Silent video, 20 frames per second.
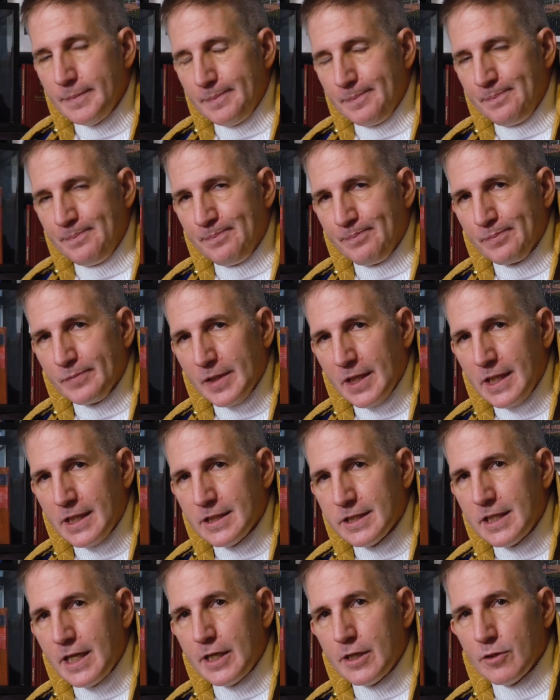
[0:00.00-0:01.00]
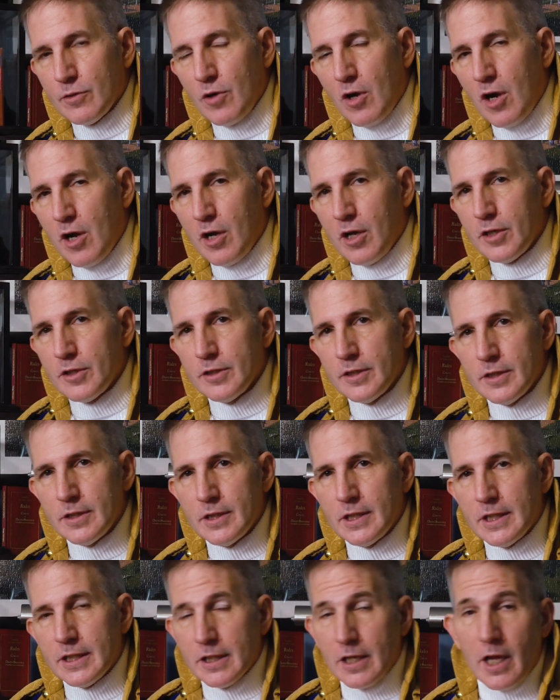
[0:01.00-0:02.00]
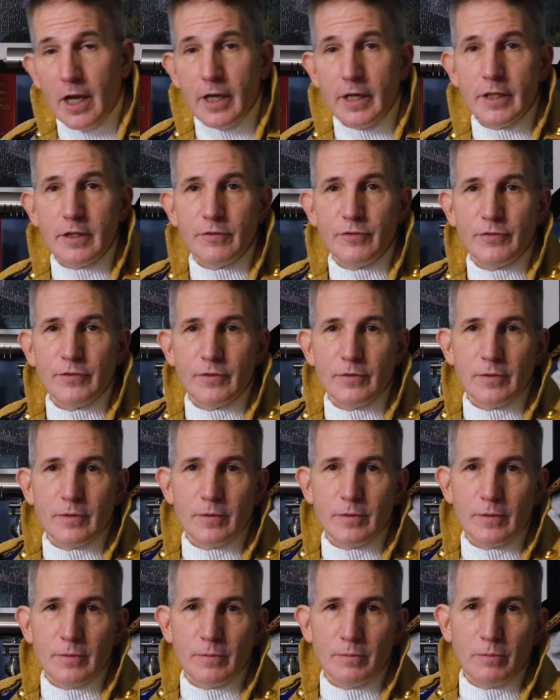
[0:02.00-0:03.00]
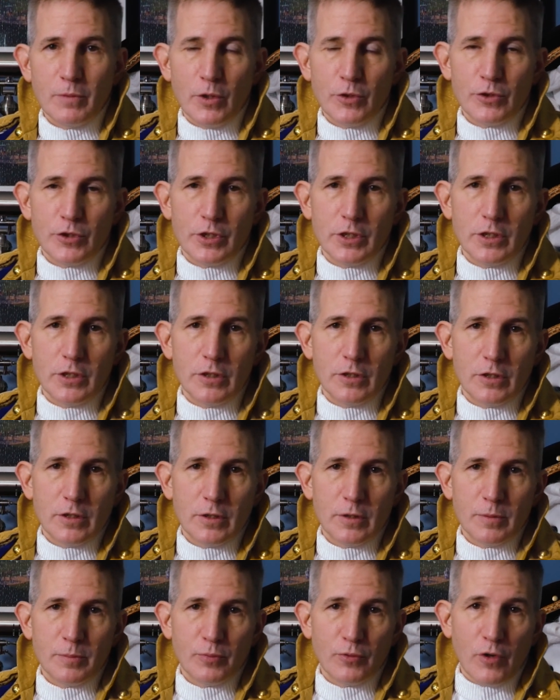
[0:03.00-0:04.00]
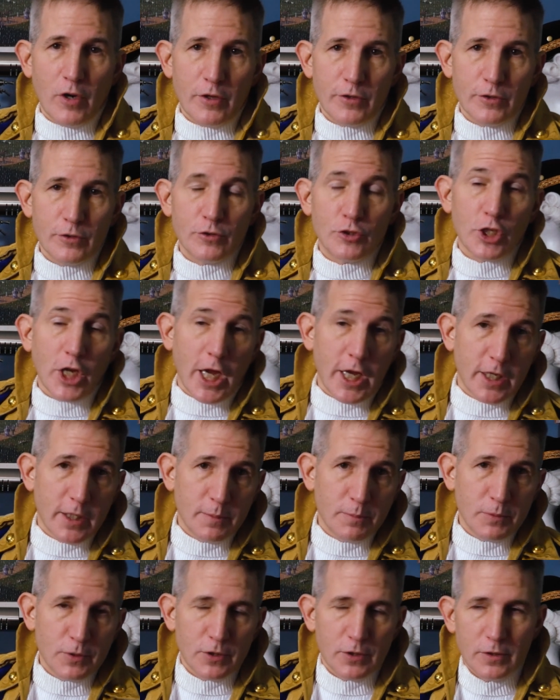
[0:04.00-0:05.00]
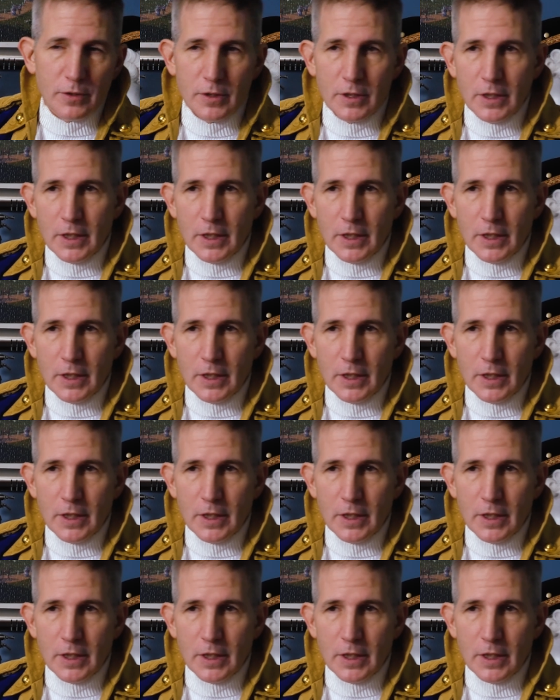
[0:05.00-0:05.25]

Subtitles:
is later on in life, Mercy's brother, James,